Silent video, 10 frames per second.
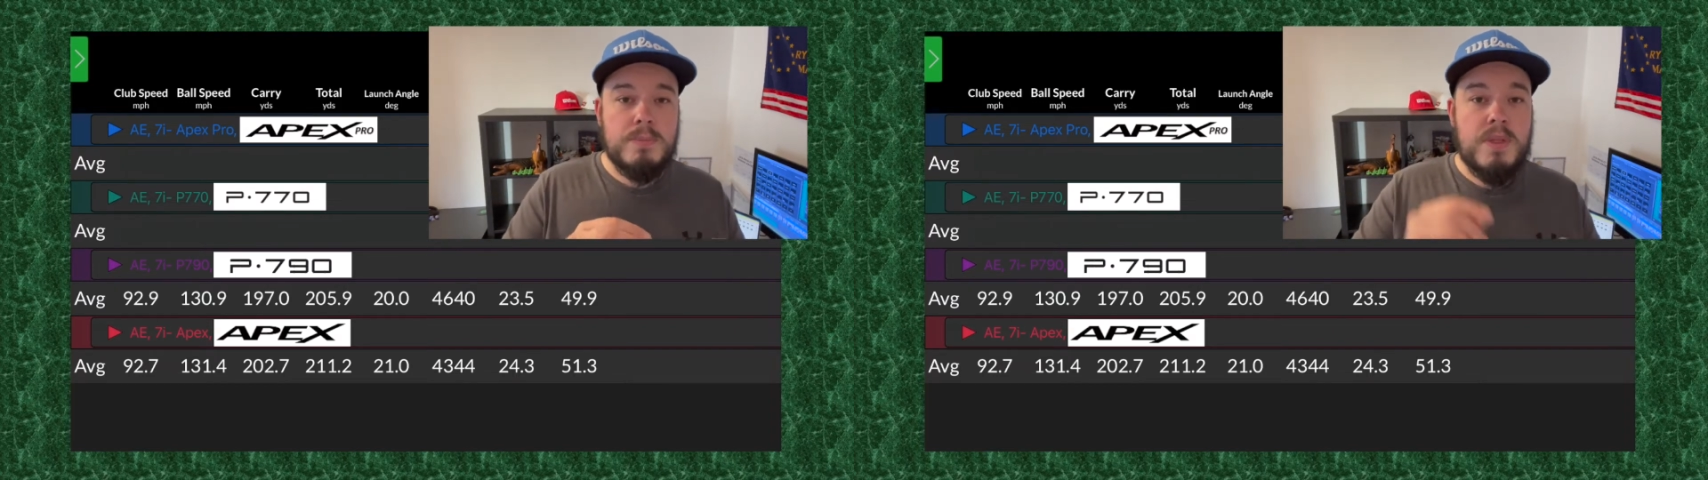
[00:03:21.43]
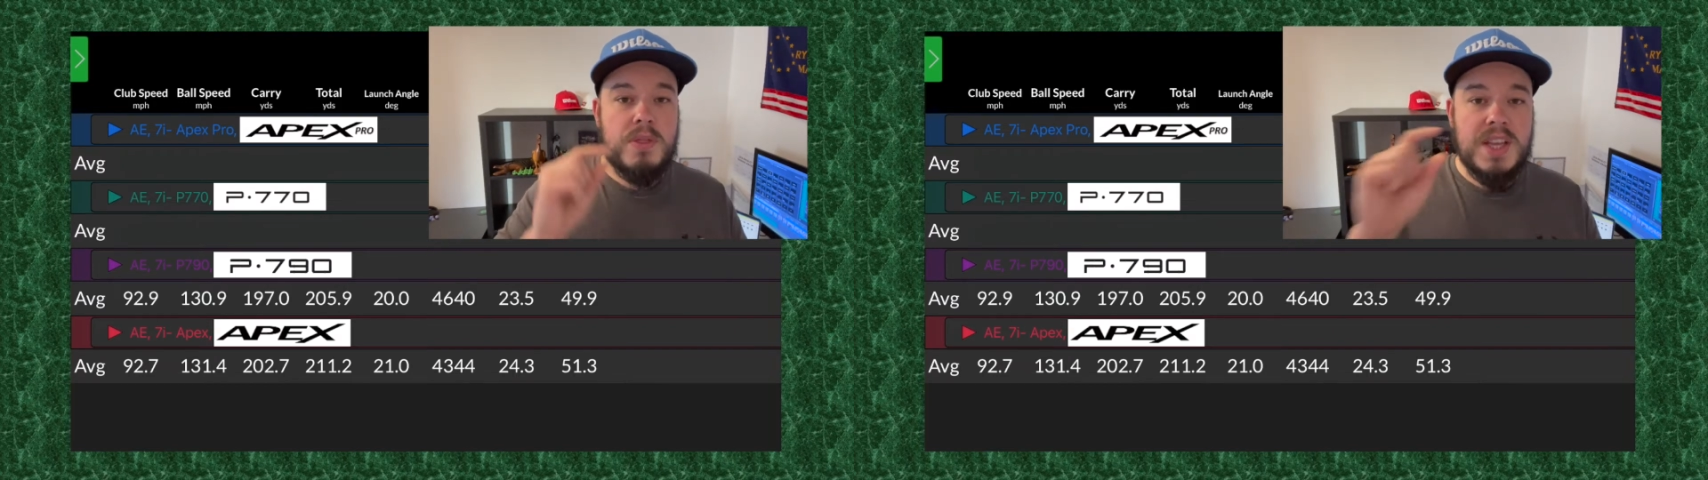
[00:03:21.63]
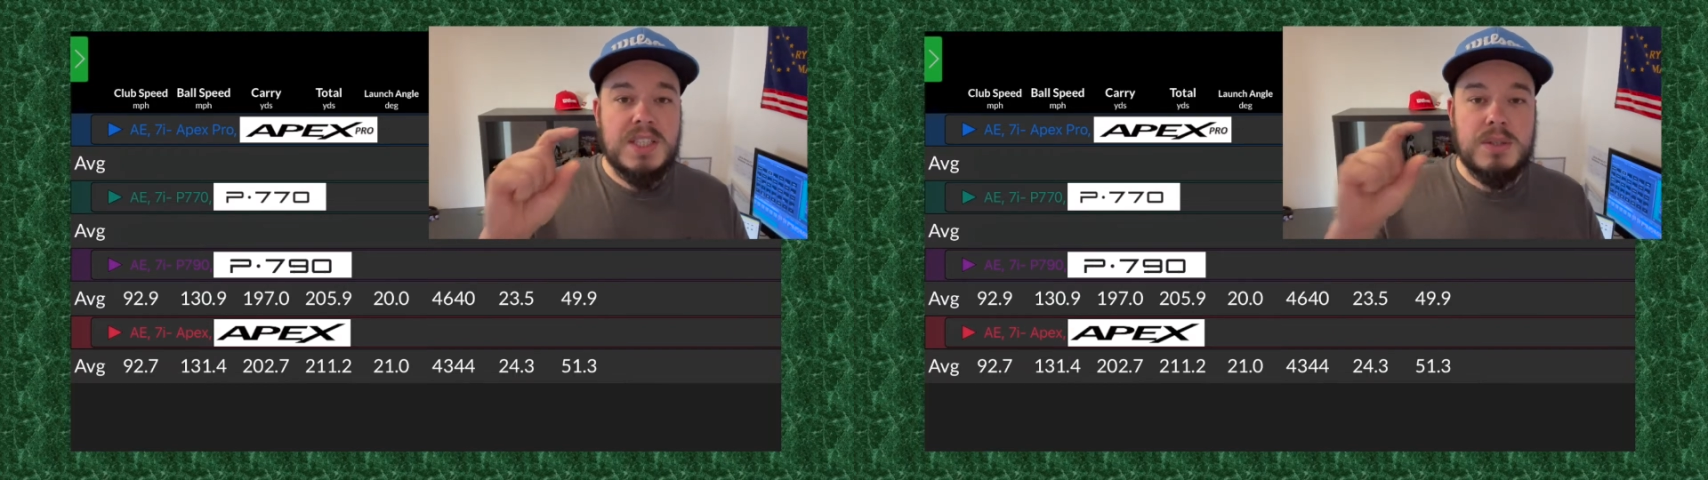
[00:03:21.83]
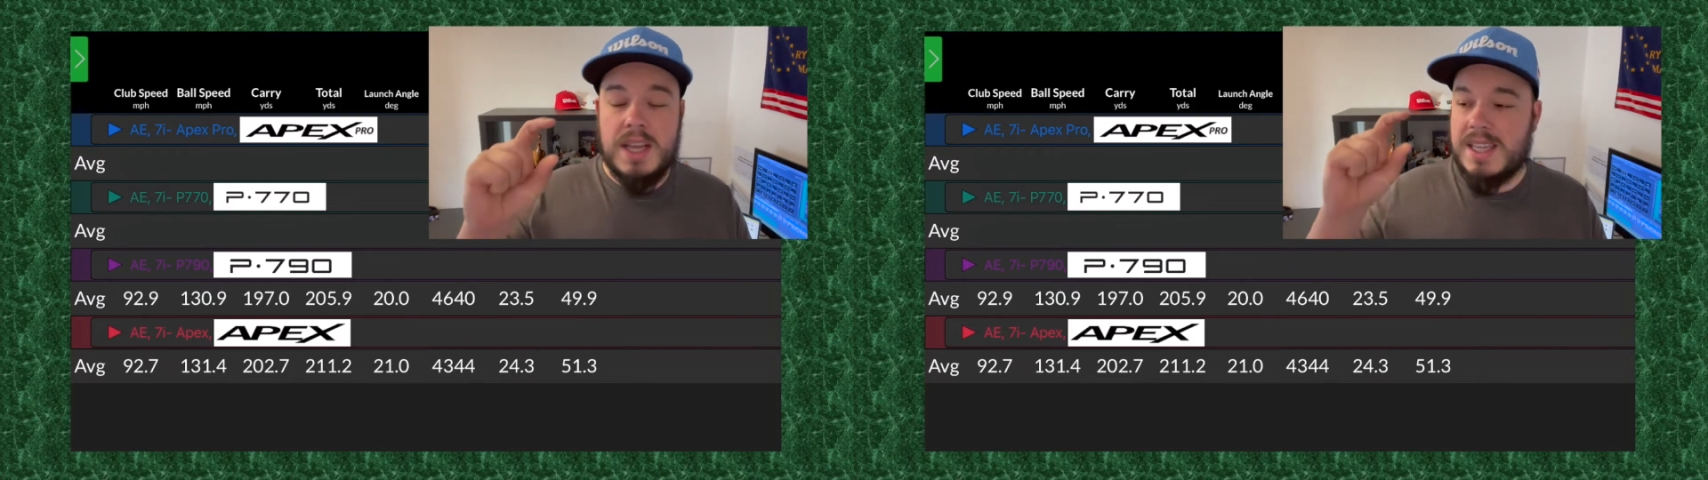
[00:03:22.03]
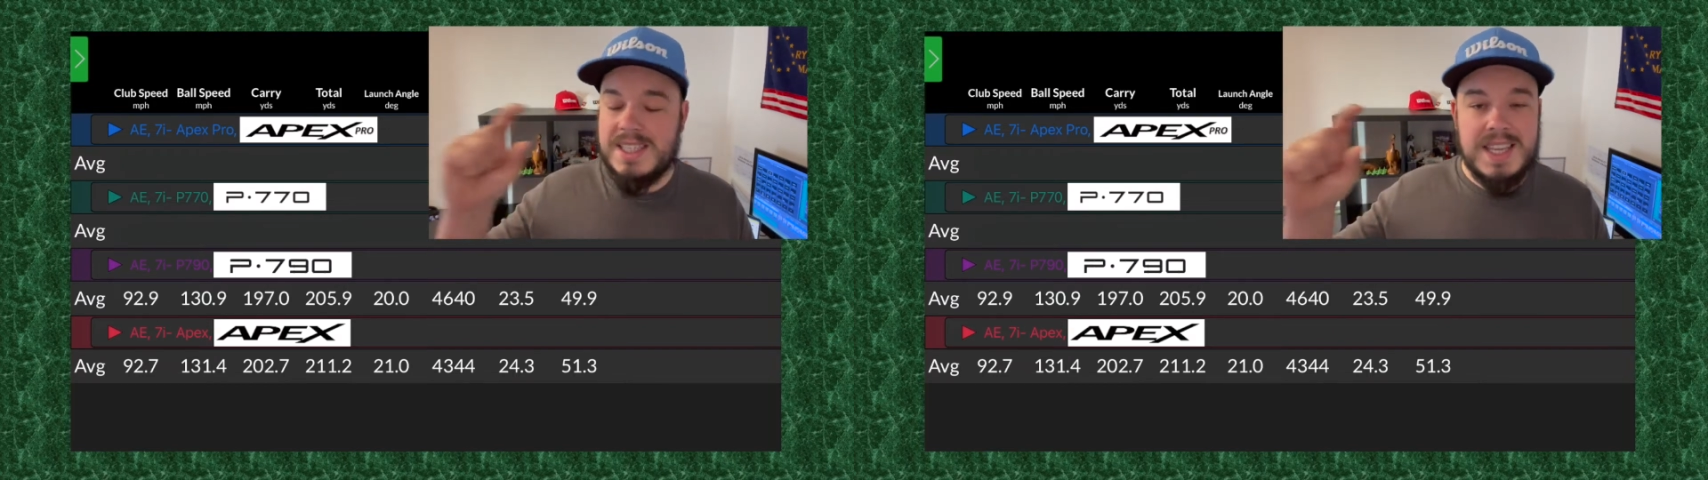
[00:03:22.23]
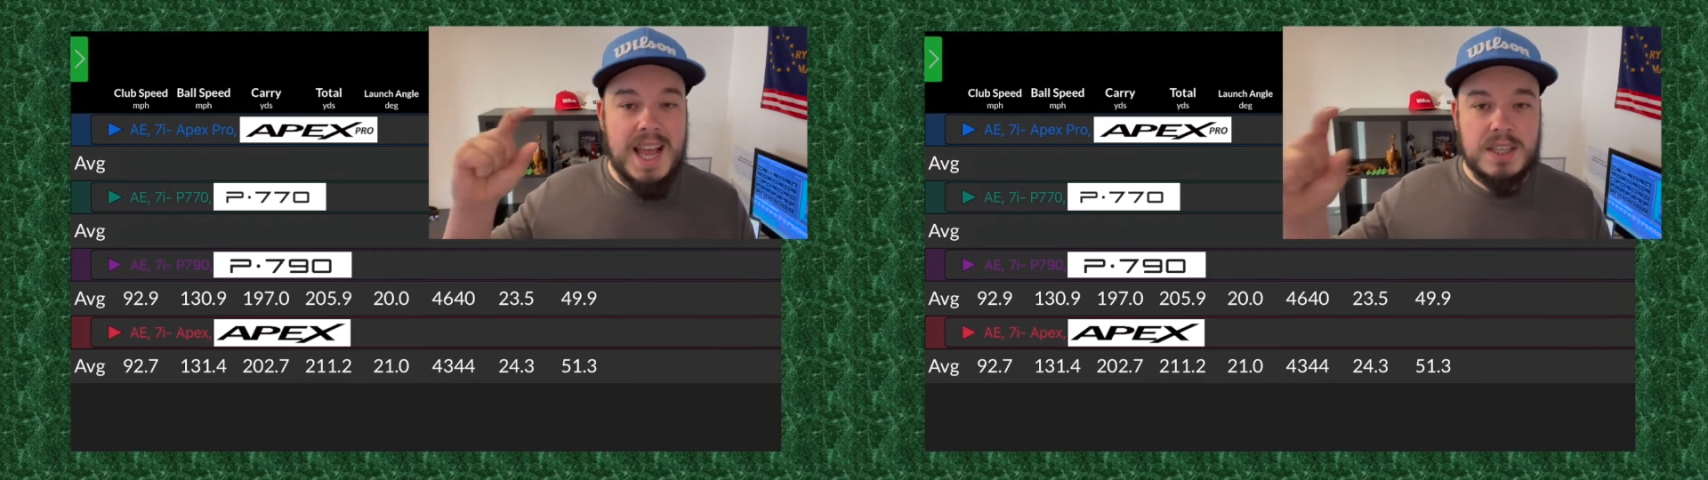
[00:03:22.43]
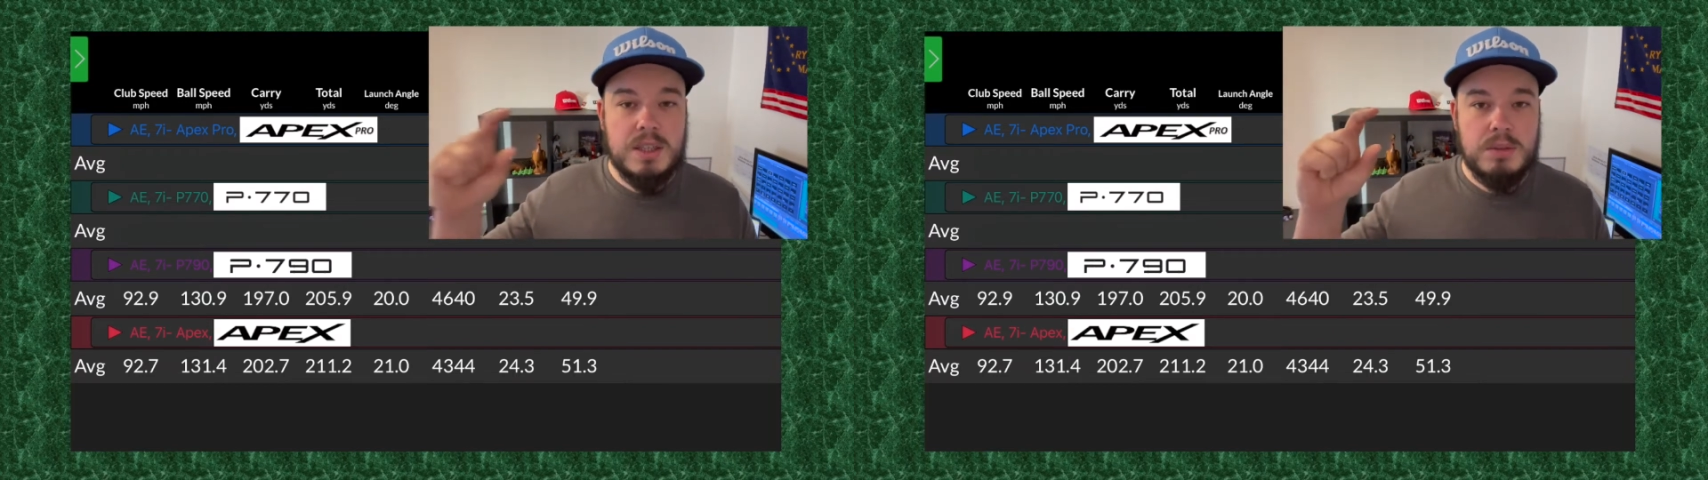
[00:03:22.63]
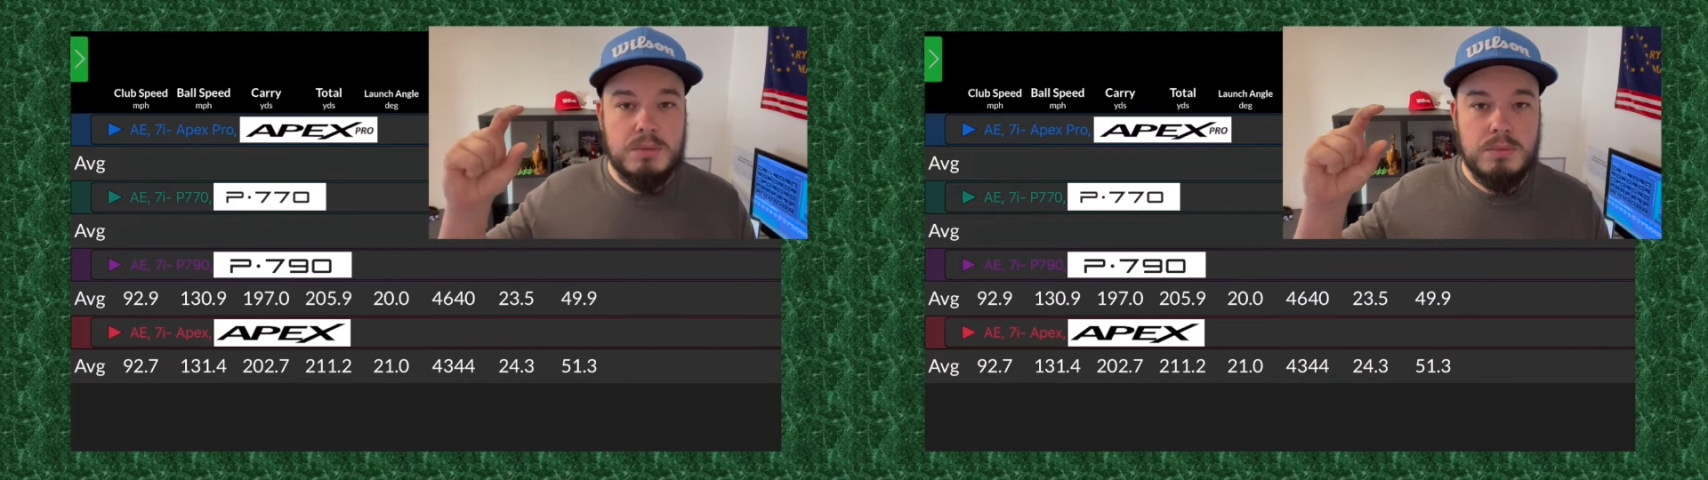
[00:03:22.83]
this exact